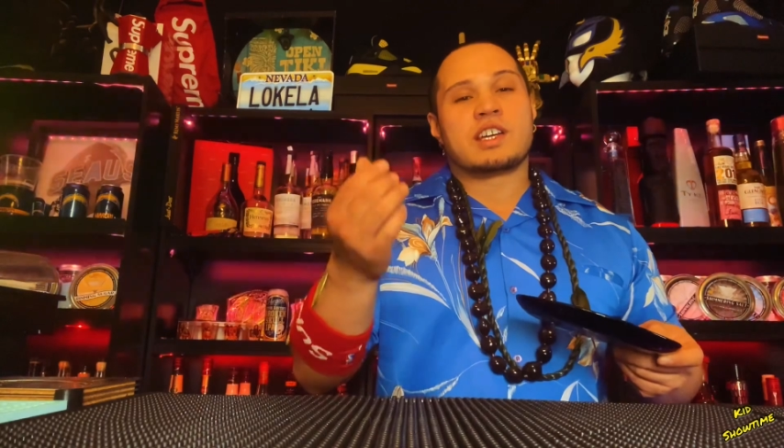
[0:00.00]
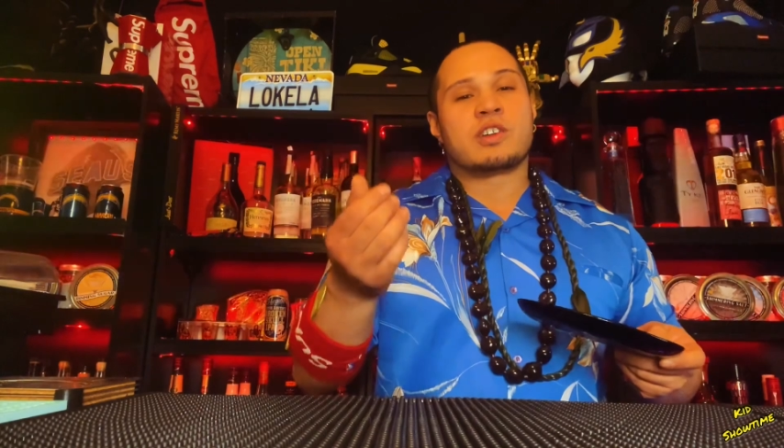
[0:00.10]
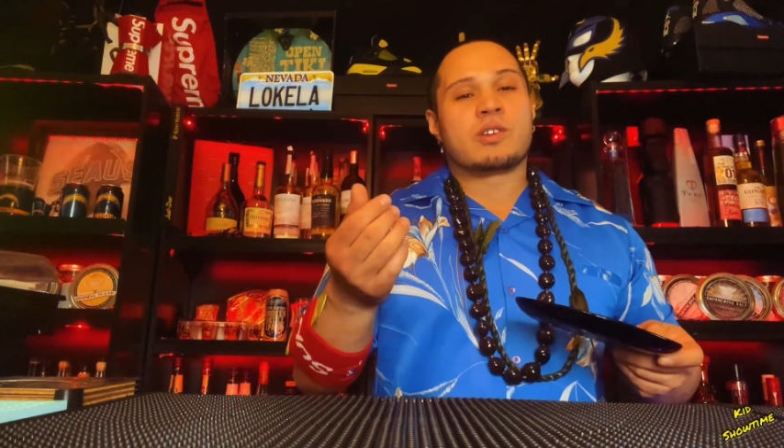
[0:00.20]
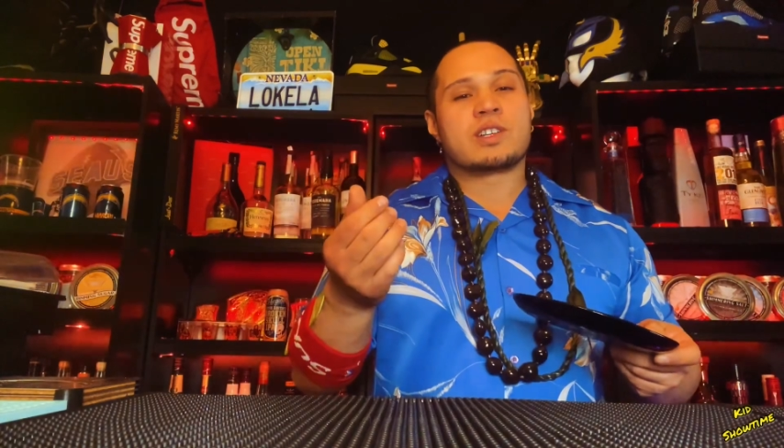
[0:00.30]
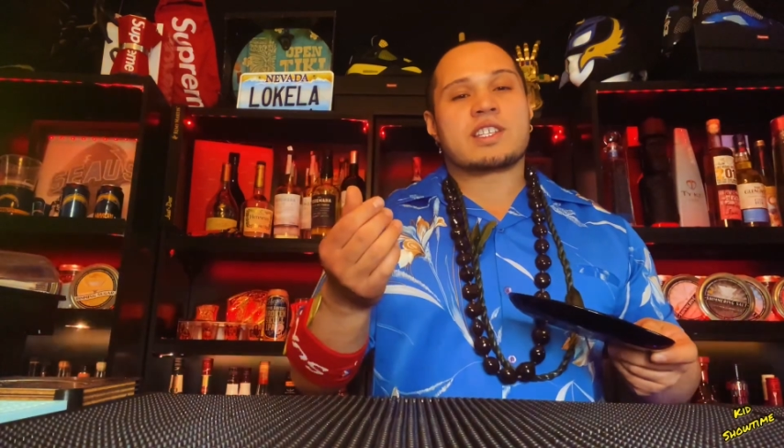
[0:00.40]
an
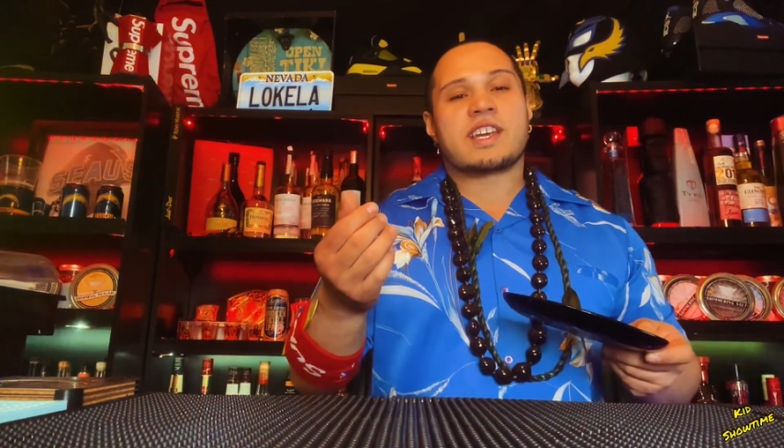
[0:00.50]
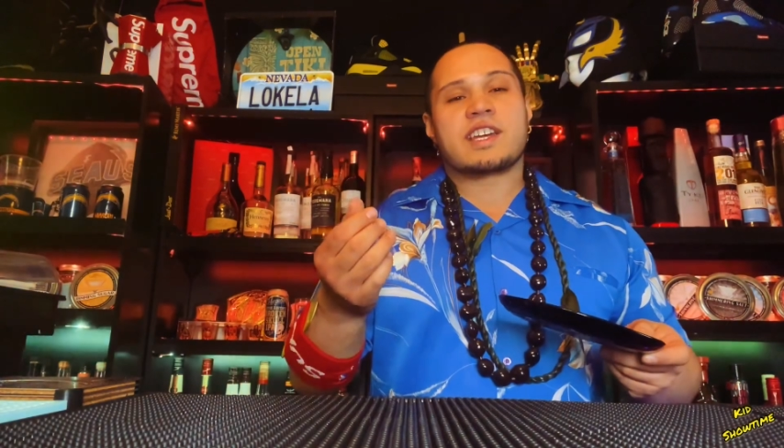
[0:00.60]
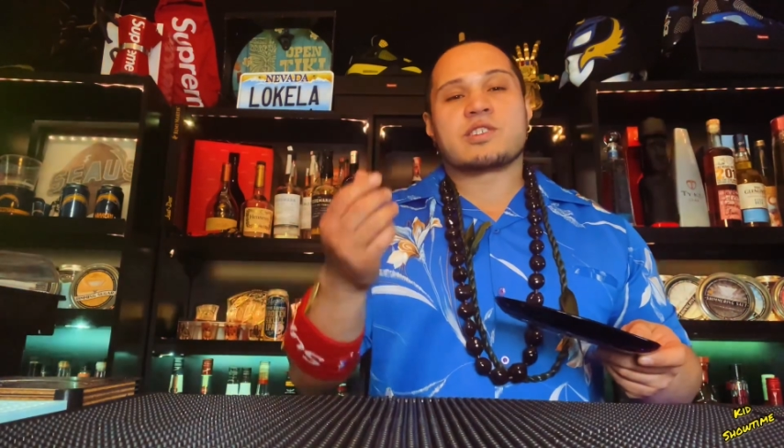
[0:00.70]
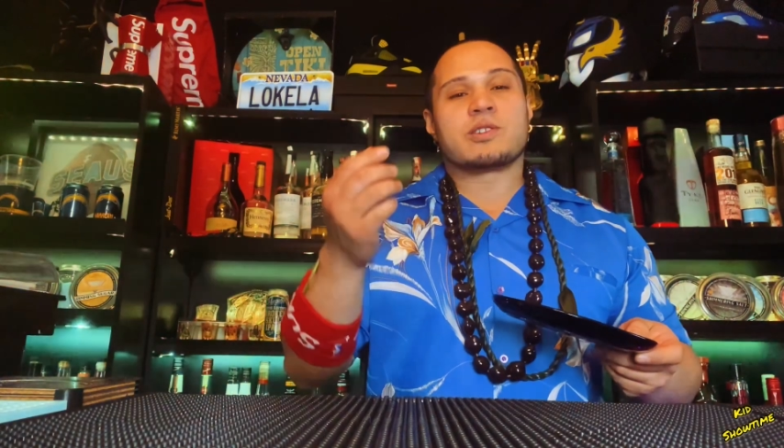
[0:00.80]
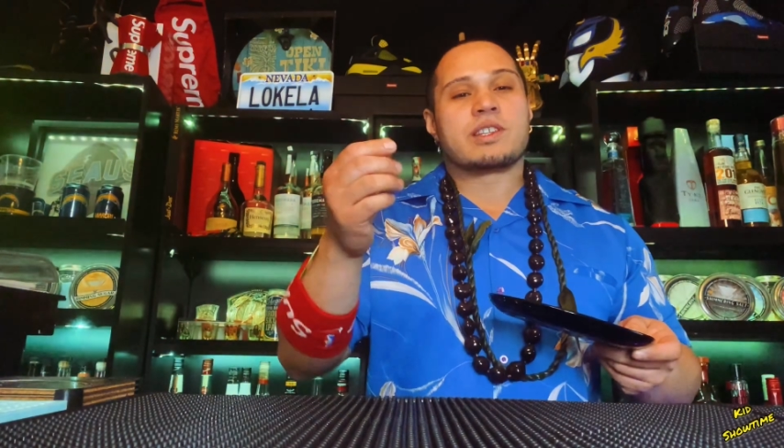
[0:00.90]
orange
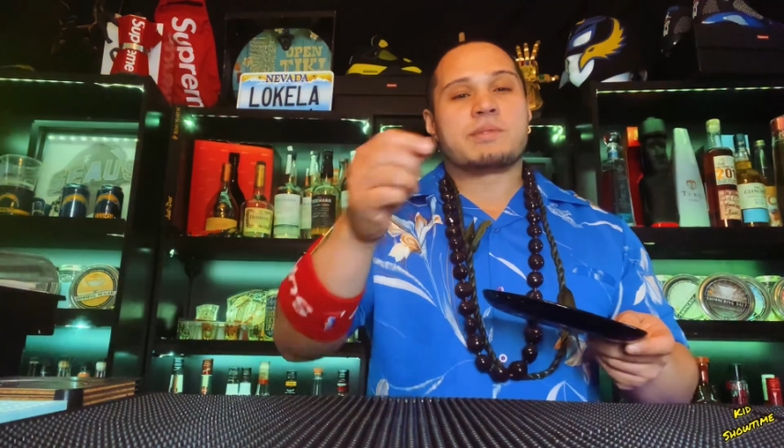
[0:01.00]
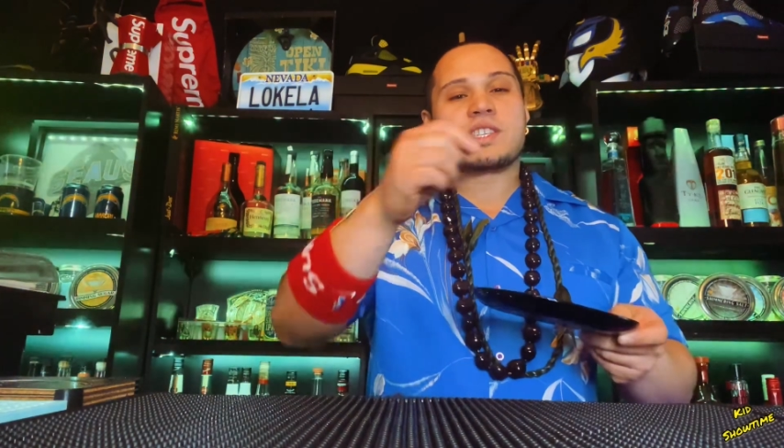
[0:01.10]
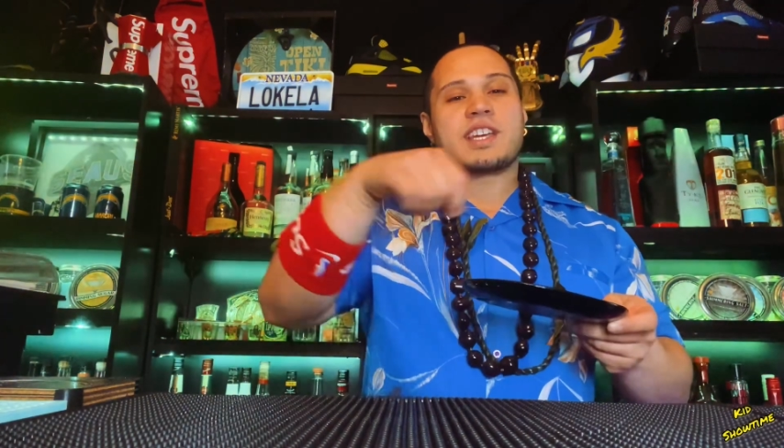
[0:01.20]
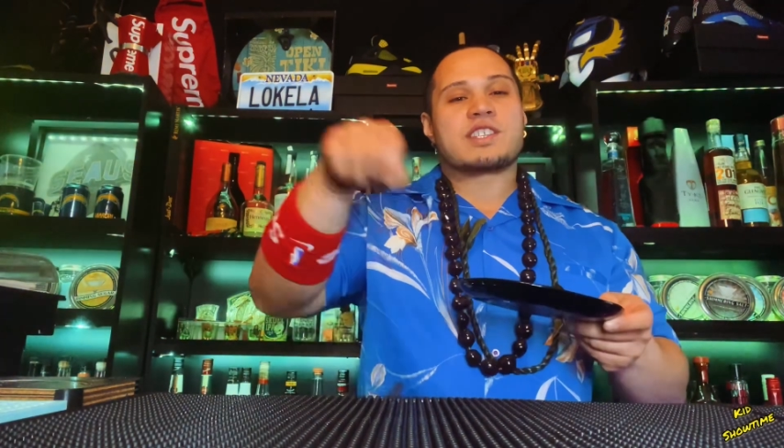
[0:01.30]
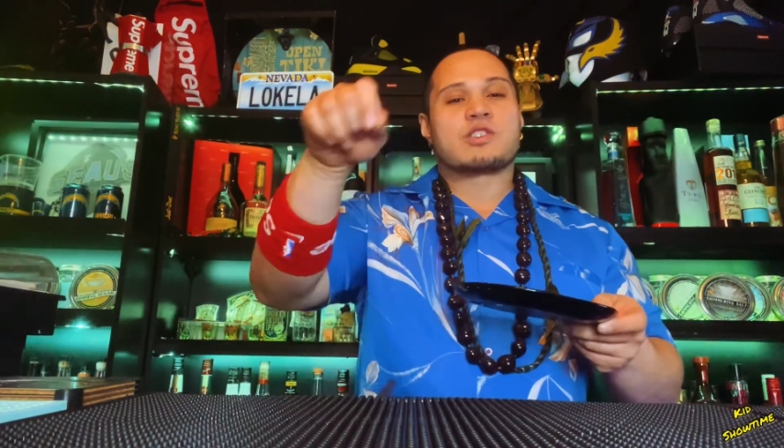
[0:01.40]
slice or a lemon slice,